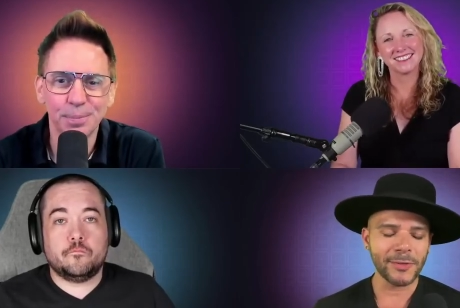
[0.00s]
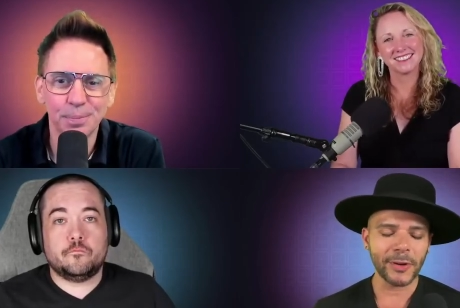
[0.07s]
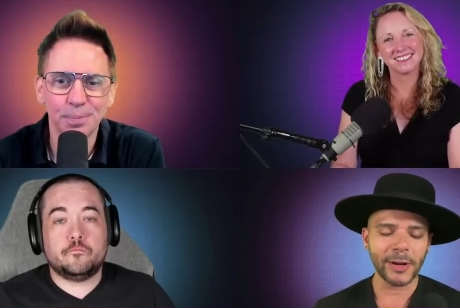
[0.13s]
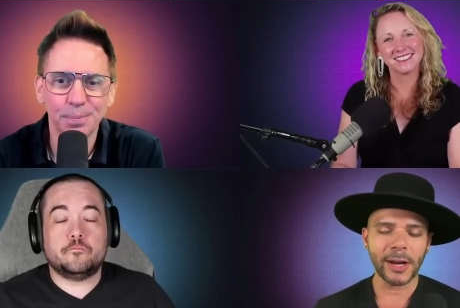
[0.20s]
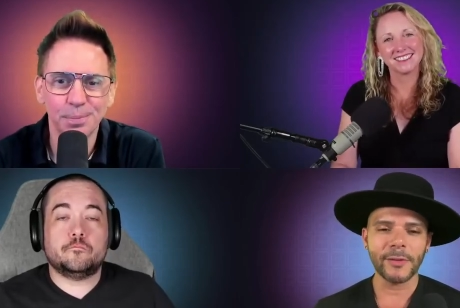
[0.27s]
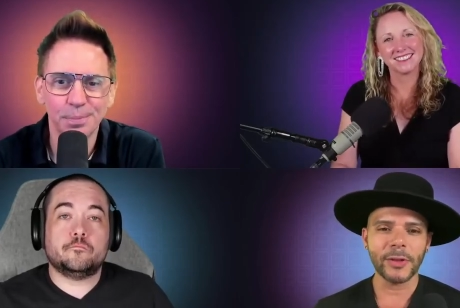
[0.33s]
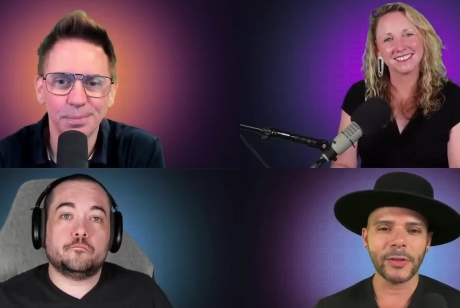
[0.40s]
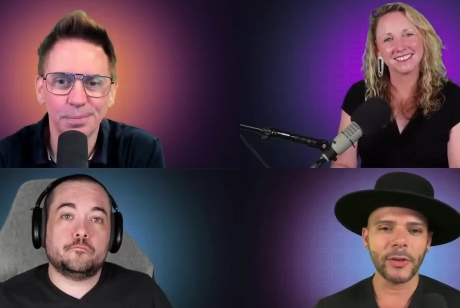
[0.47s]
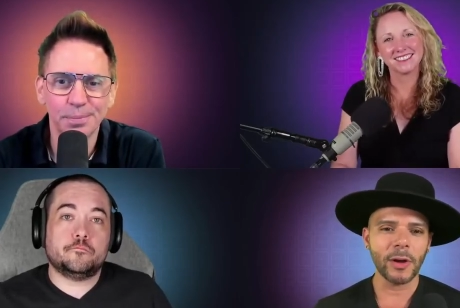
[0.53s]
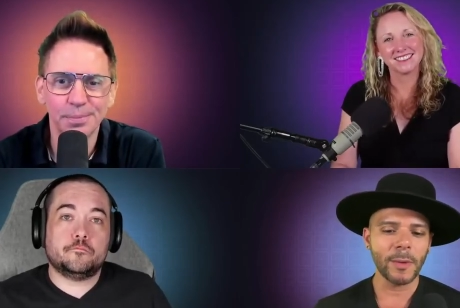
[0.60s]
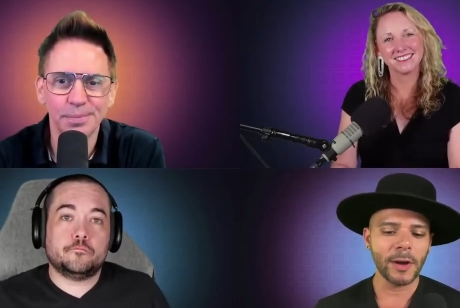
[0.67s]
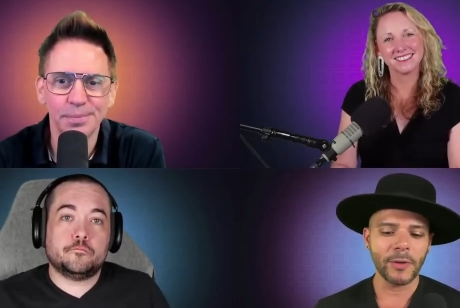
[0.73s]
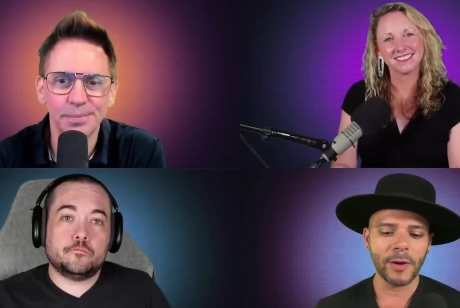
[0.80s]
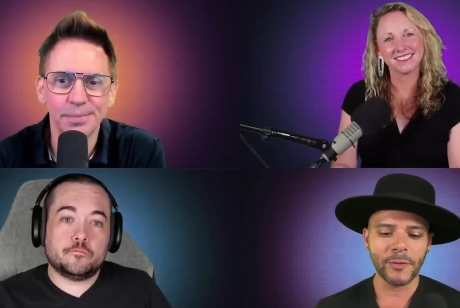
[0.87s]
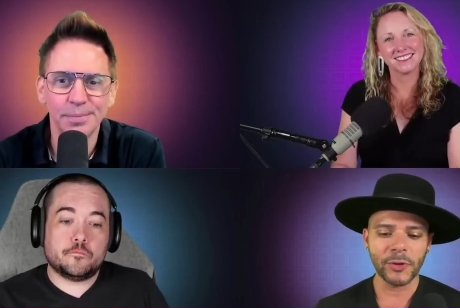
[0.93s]
Speaker 1: you know, it's funny. I never
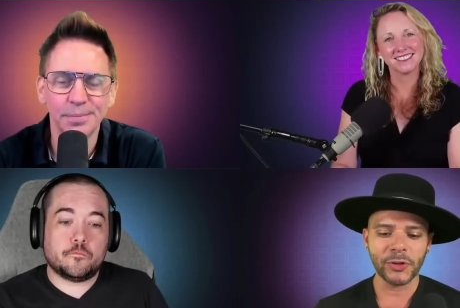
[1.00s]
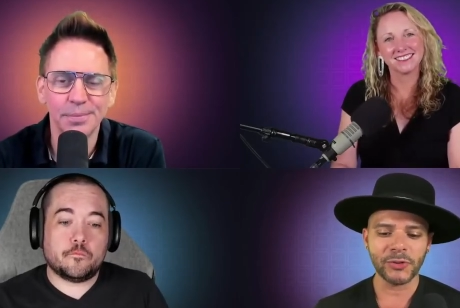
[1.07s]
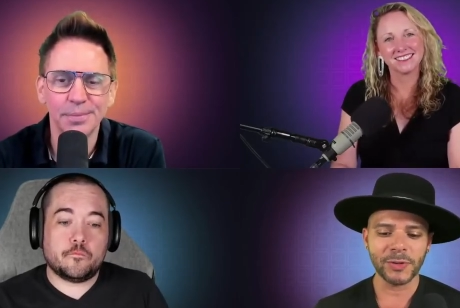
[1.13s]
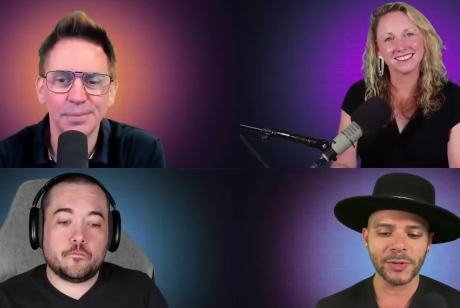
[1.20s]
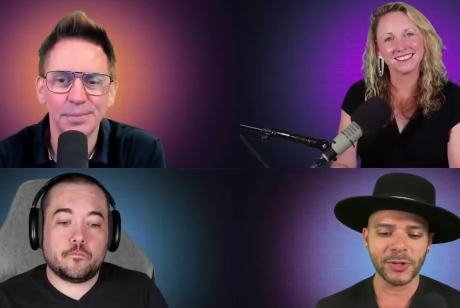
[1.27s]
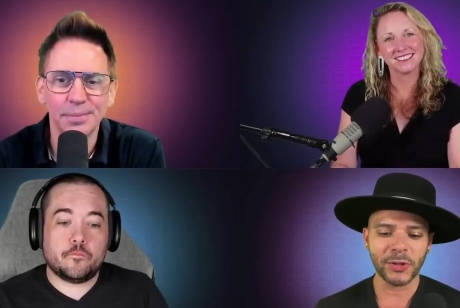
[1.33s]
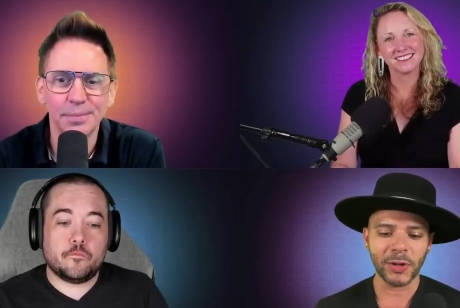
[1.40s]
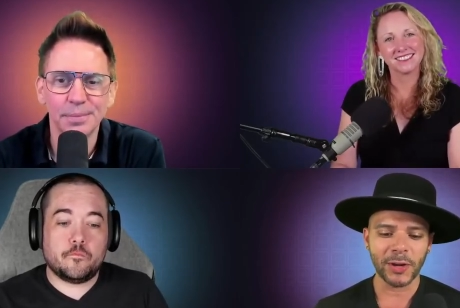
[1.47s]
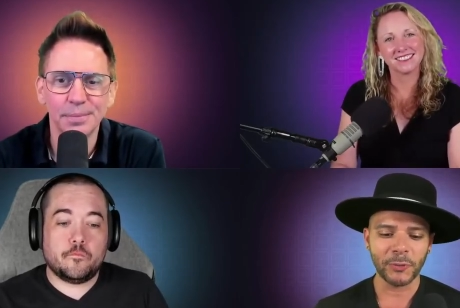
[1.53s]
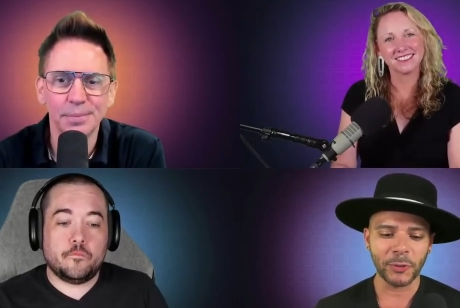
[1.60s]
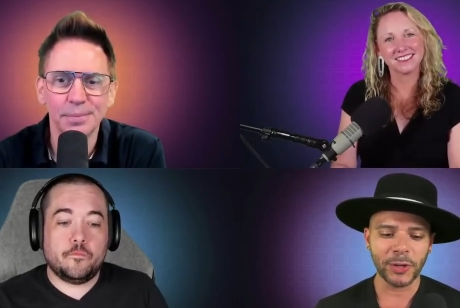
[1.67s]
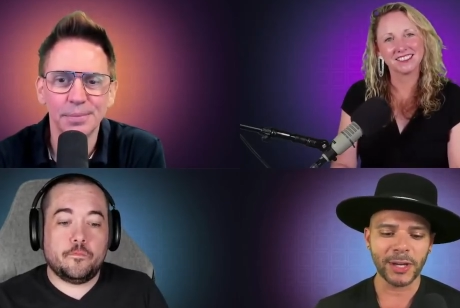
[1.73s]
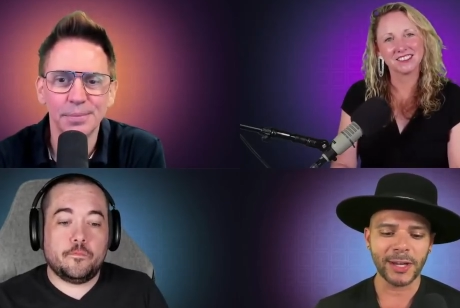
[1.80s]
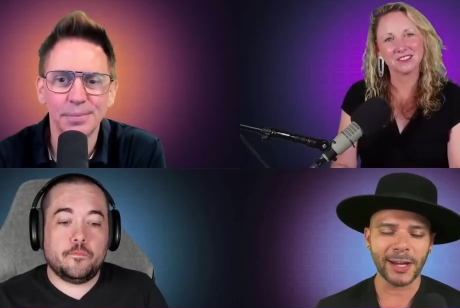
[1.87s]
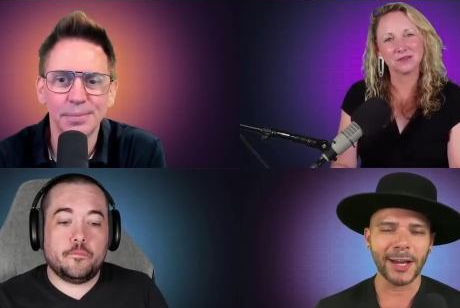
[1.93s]
thought about revenue streams until I
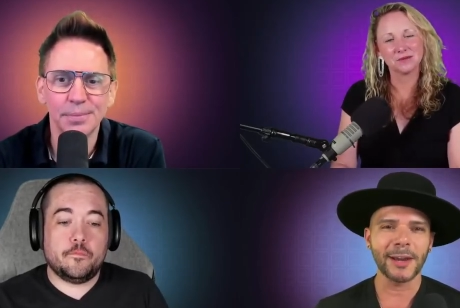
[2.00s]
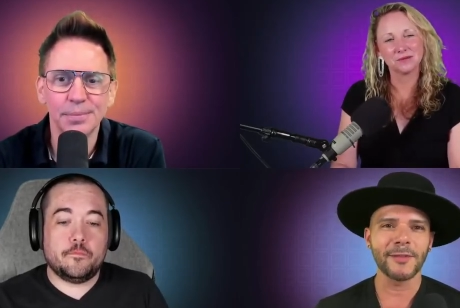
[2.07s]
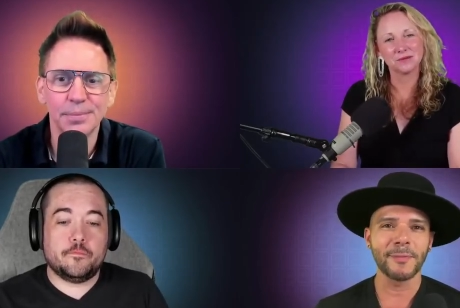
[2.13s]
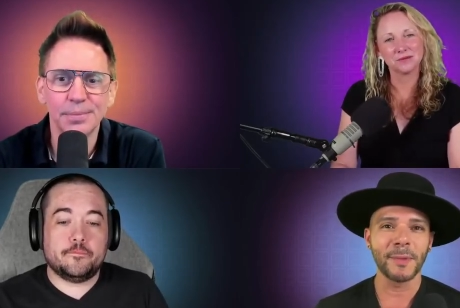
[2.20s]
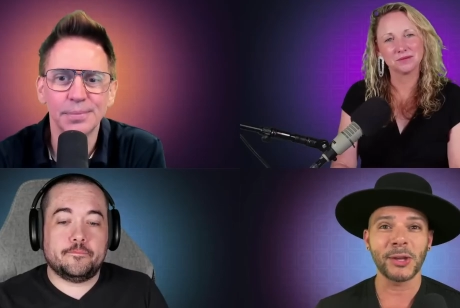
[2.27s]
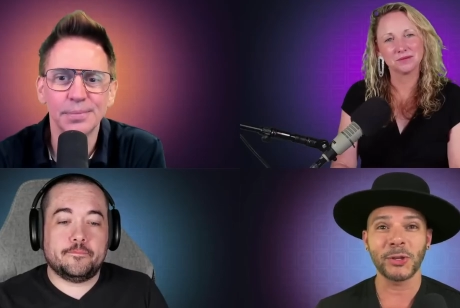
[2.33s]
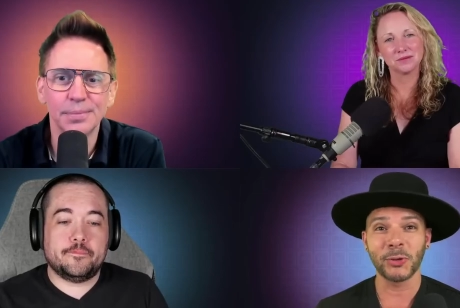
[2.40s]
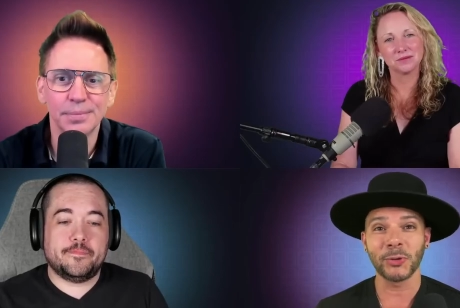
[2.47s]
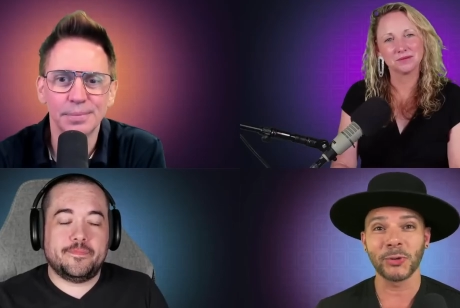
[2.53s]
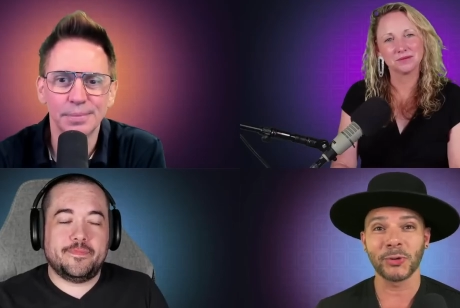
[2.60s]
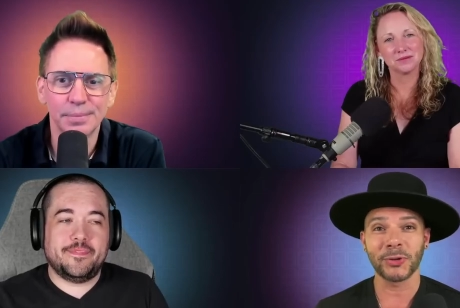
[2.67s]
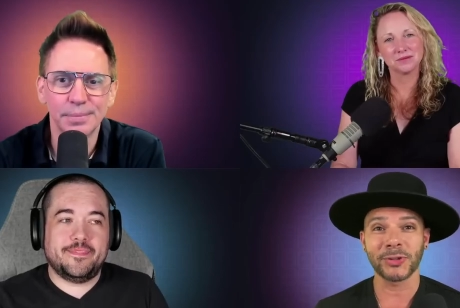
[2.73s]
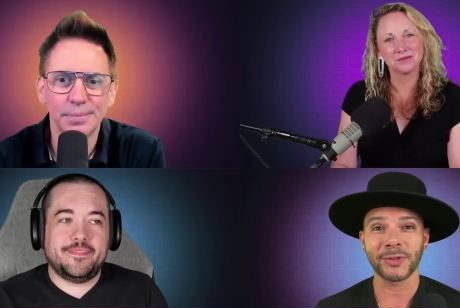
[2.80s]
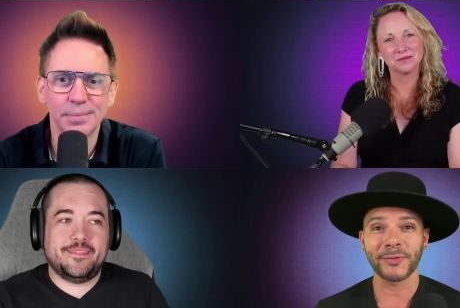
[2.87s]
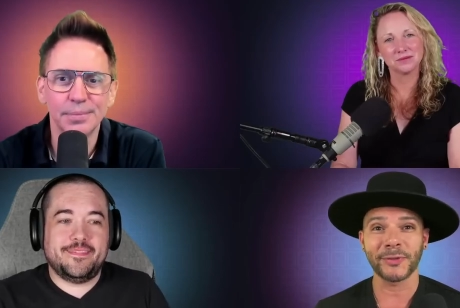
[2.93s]
really kind of met
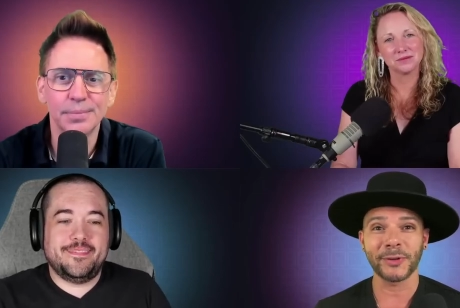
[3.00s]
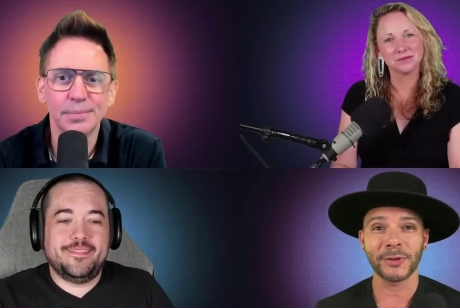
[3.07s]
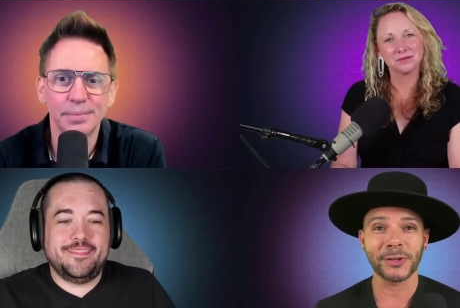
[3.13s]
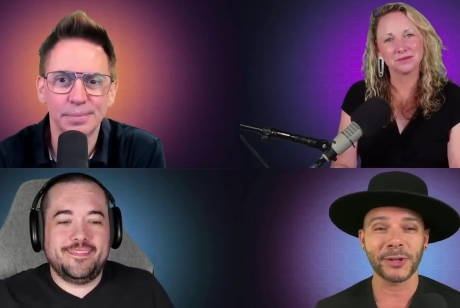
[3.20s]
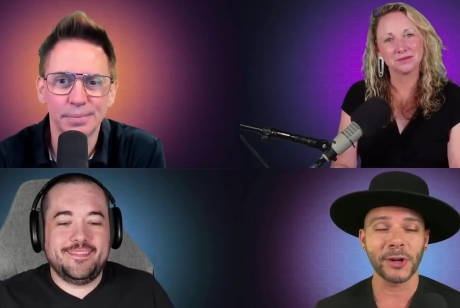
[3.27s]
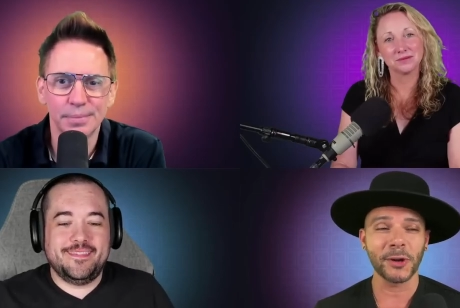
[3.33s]
you, Christopher.